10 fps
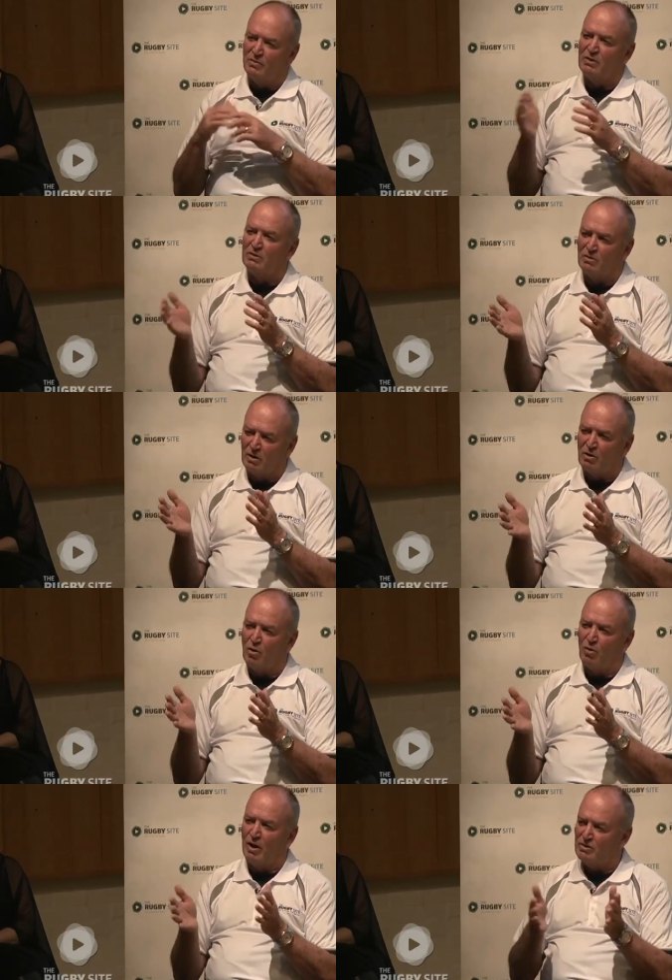think there's a lot of
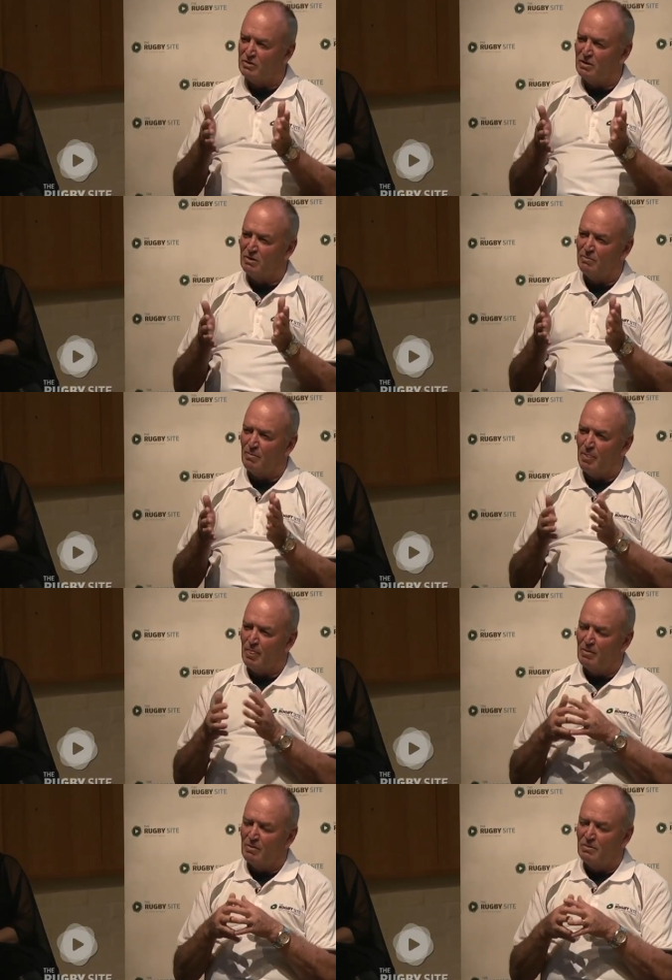correlation there.
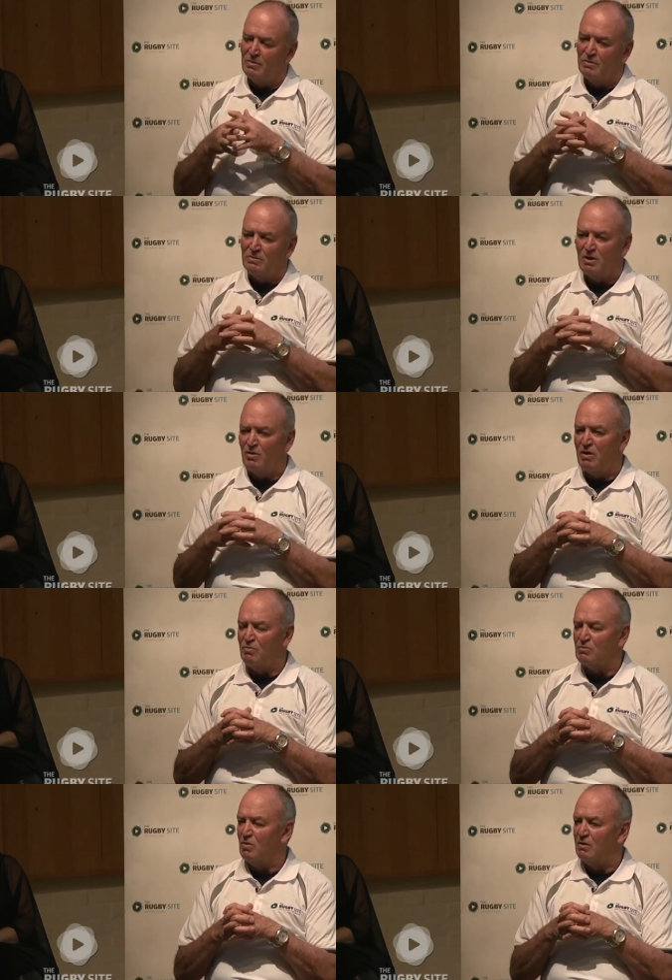So he
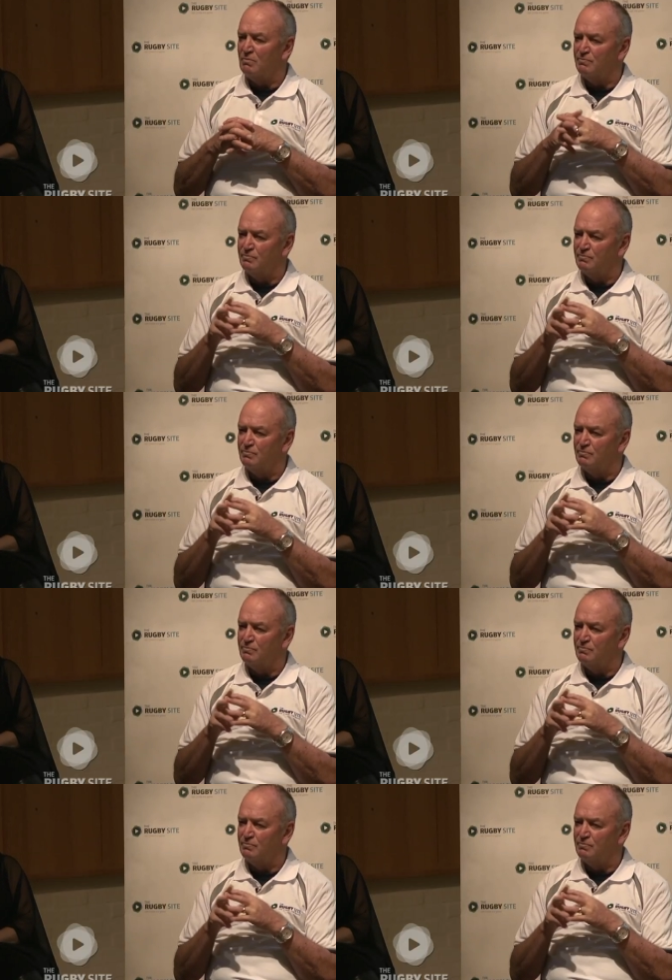was great.